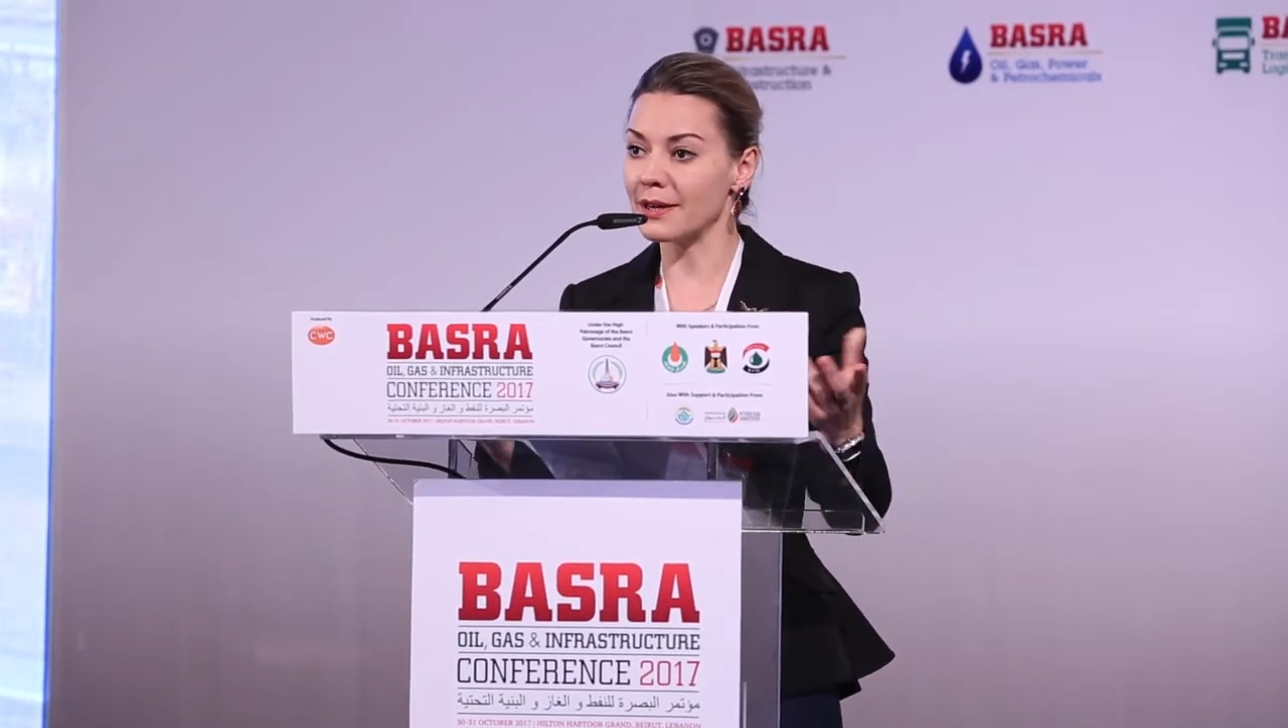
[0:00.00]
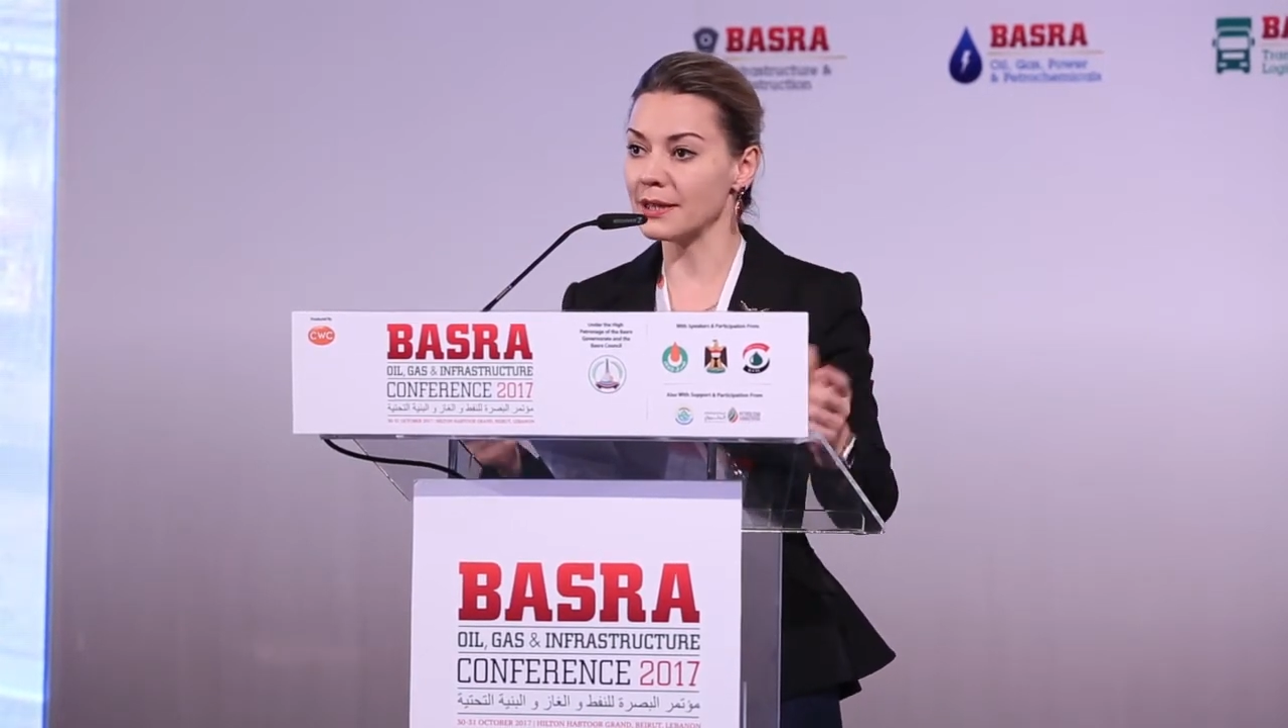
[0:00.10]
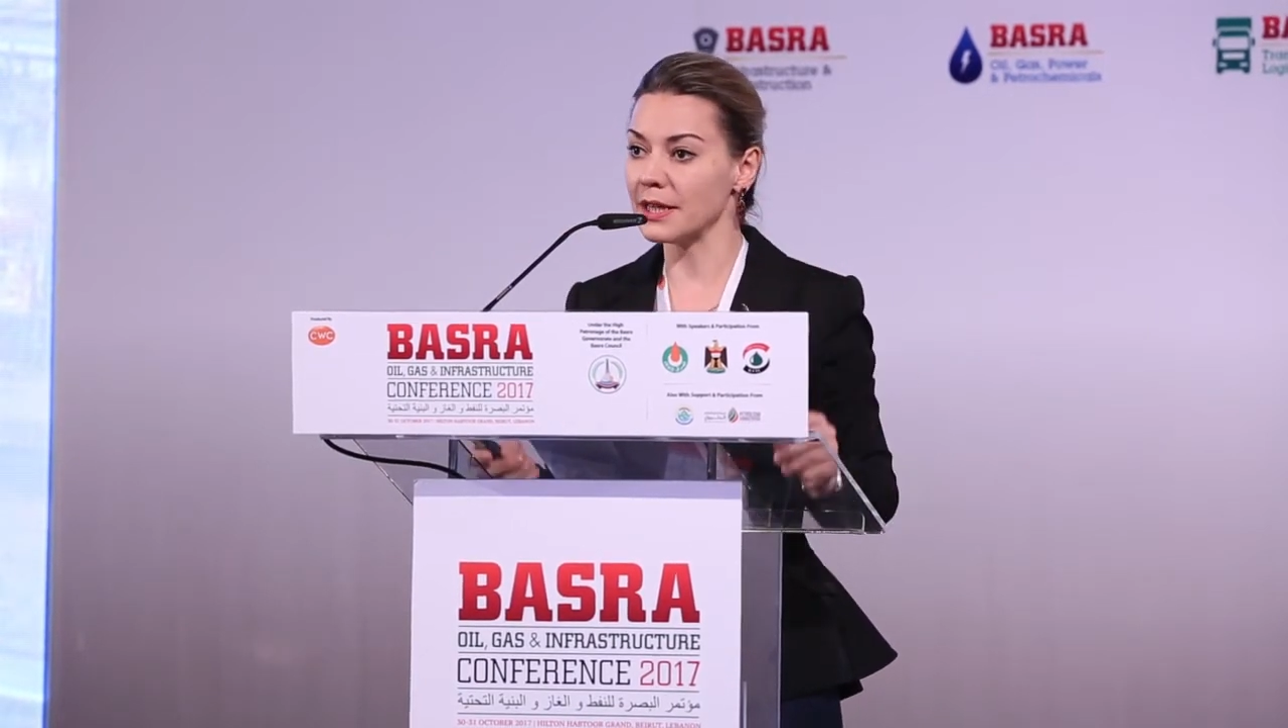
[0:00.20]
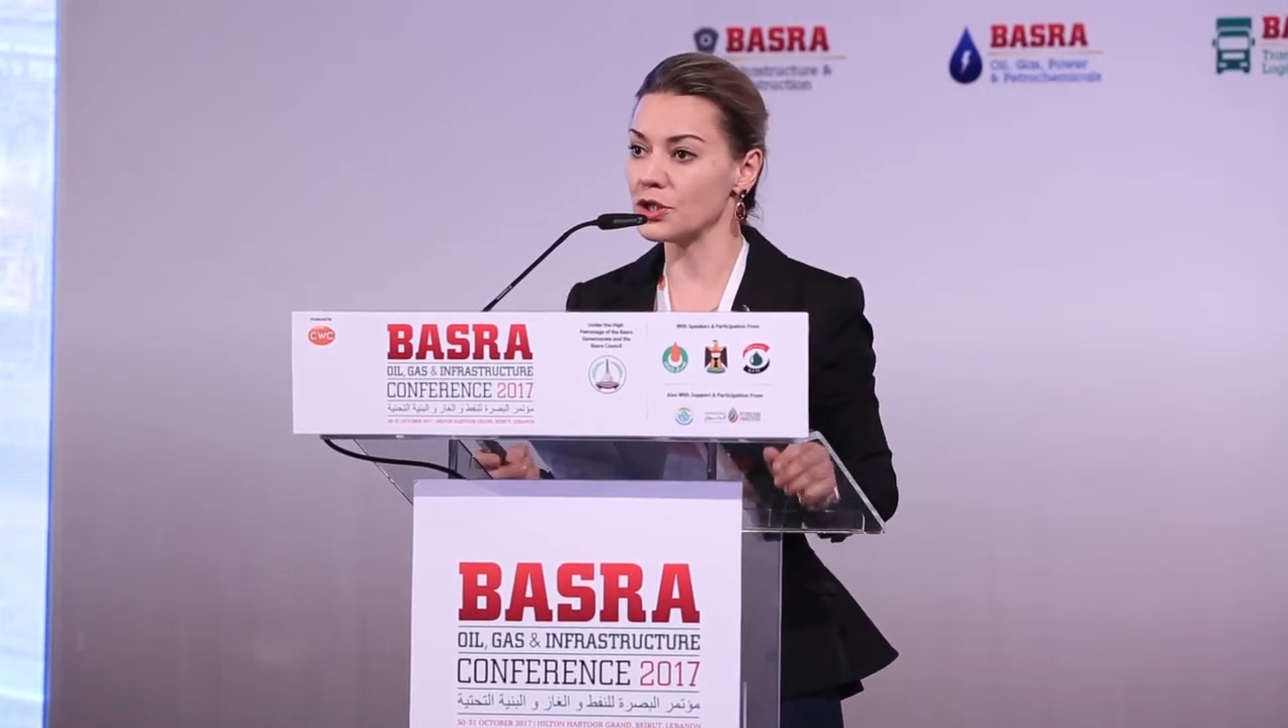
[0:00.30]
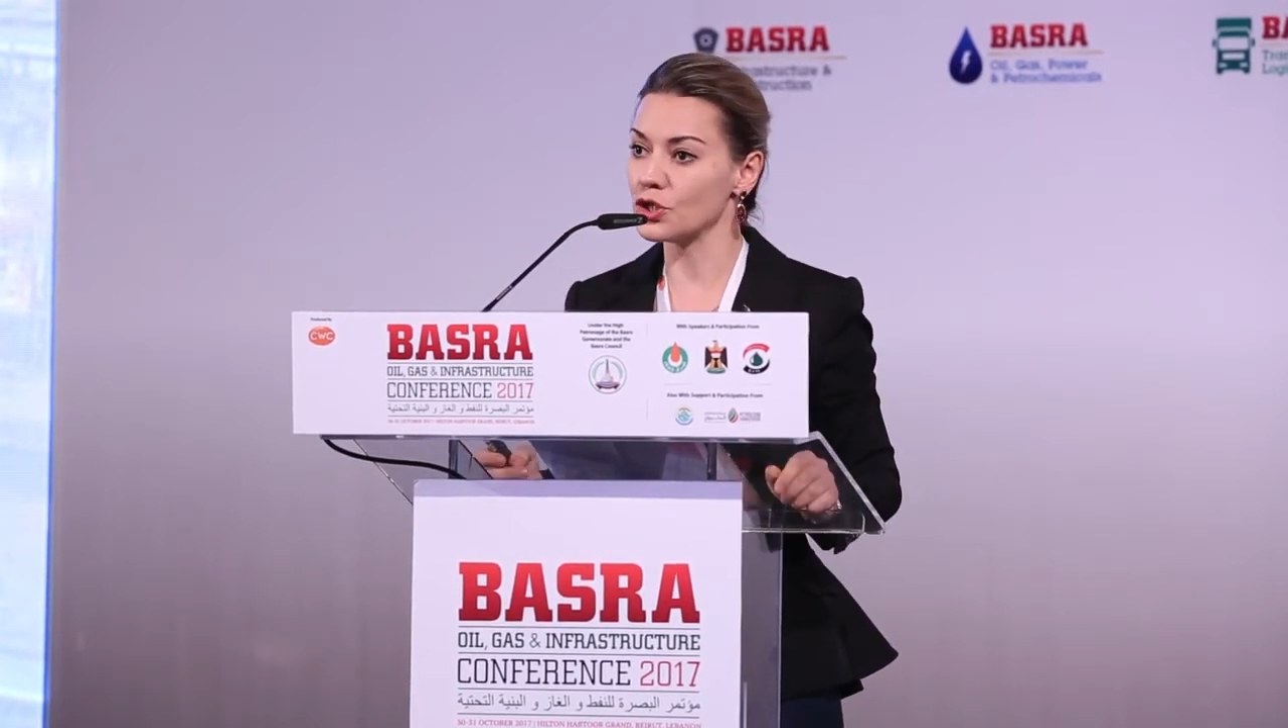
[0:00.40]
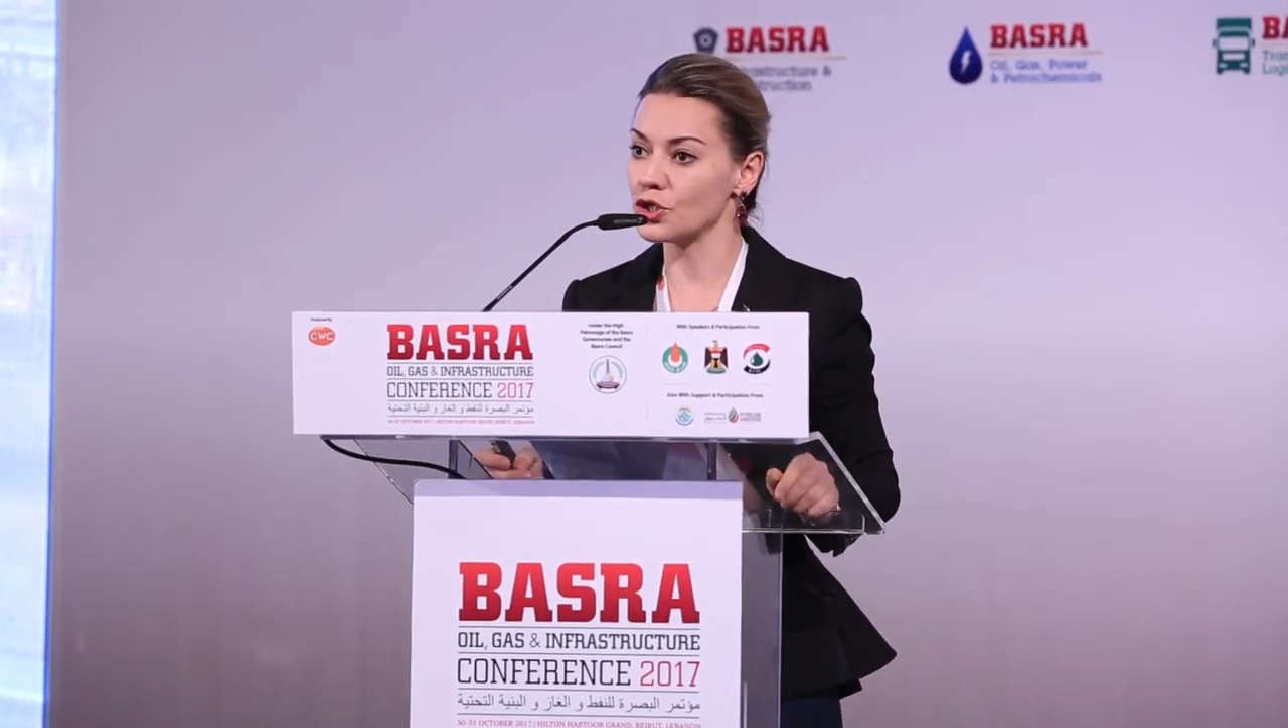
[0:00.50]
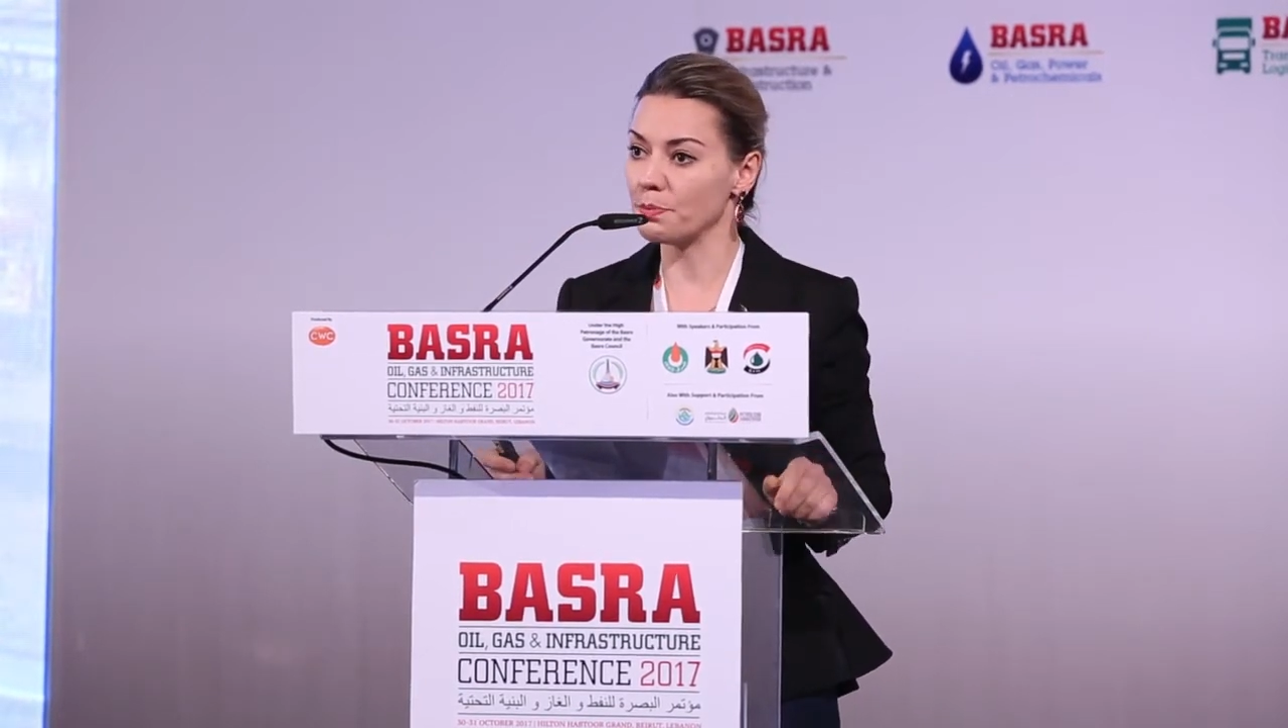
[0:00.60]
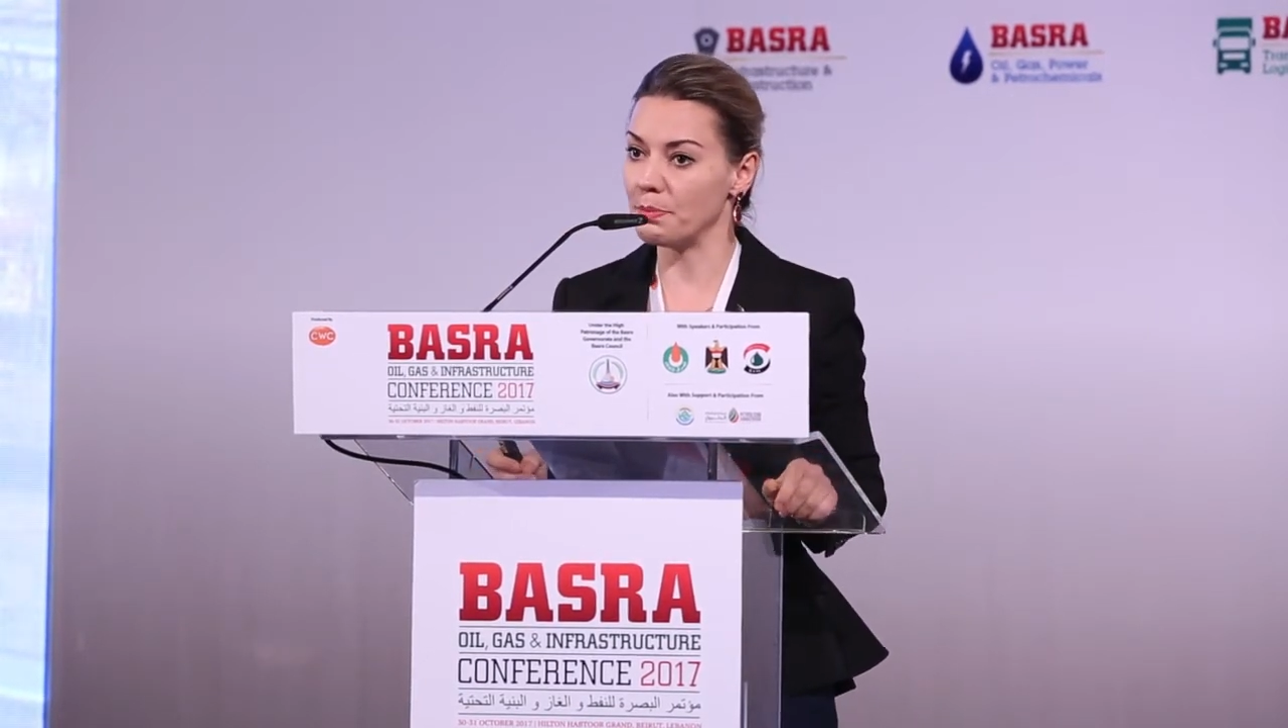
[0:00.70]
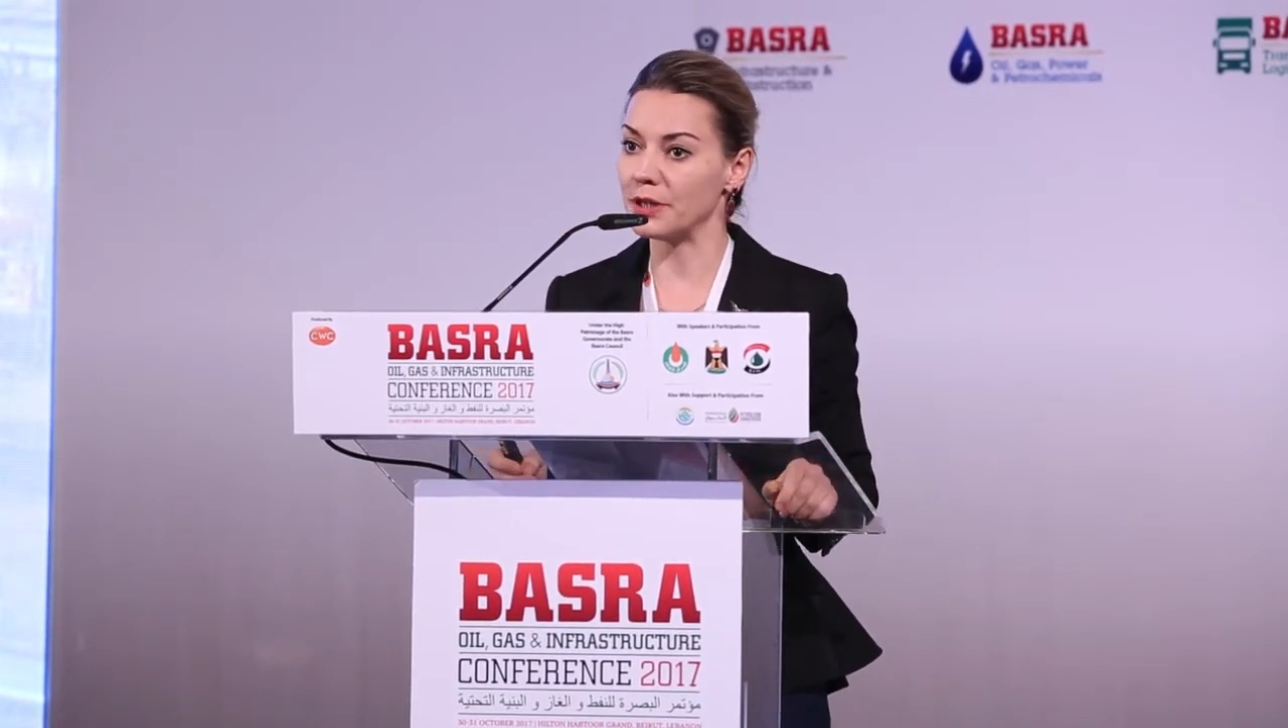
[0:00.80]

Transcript: relationship